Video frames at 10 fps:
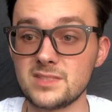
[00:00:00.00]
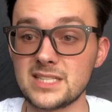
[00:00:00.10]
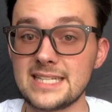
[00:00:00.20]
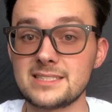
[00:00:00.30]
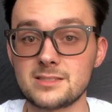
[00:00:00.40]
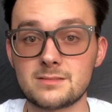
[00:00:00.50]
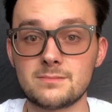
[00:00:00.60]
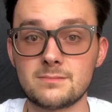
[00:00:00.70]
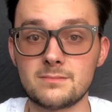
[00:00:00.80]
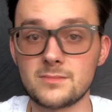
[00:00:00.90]
links
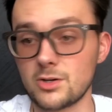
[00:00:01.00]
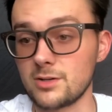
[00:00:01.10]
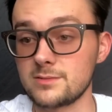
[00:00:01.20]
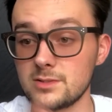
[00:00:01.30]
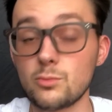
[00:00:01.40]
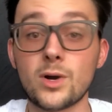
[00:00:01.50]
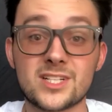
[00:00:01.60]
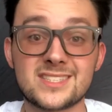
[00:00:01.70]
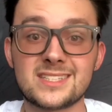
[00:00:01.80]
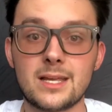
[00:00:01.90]
or where
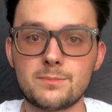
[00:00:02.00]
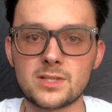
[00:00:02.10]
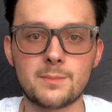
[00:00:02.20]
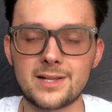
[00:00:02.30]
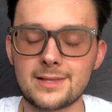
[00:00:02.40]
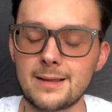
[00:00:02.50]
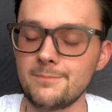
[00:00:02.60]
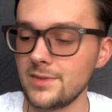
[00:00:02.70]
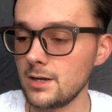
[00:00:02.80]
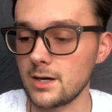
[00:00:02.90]
to skip, something like that.
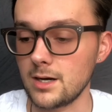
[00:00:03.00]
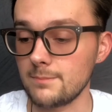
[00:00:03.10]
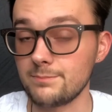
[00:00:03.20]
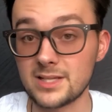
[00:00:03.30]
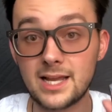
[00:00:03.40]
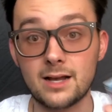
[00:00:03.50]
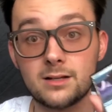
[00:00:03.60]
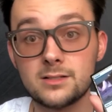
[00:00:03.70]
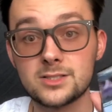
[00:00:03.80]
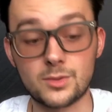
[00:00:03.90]
But yeah,
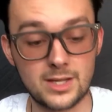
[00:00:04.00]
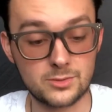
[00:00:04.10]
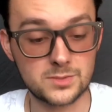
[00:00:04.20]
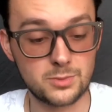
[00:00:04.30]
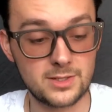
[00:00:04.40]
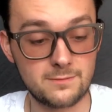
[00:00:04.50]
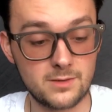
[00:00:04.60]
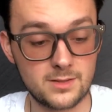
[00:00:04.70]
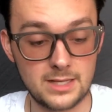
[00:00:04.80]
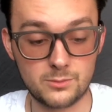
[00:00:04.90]
so that was pretty
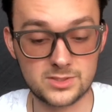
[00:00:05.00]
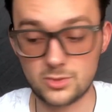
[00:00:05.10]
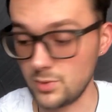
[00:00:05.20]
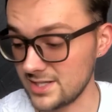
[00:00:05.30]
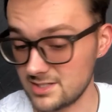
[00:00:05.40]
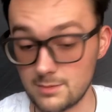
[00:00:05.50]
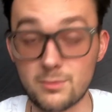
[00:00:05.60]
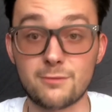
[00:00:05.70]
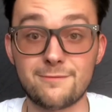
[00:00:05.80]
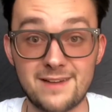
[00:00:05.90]
fun. That was quest
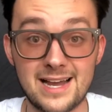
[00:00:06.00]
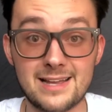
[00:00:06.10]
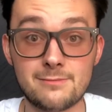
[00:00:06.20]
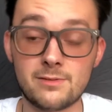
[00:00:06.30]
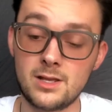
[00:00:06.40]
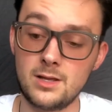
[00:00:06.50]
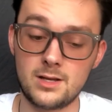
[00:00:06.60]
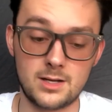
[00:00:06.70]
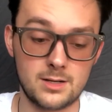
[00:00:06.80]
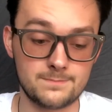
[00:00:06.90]
number 5.
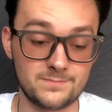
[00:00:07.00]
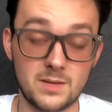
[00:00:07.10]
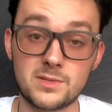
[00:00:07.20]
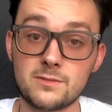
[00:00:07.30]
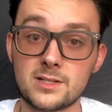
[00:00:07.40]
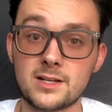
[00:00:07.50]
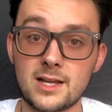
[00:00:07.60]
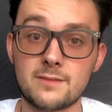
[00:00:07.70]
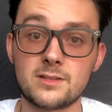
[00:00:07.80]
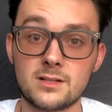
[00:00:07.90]
I'm definitely gonna
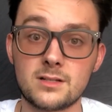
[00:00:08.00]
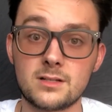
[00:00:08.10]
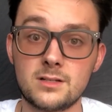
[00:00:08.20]
have to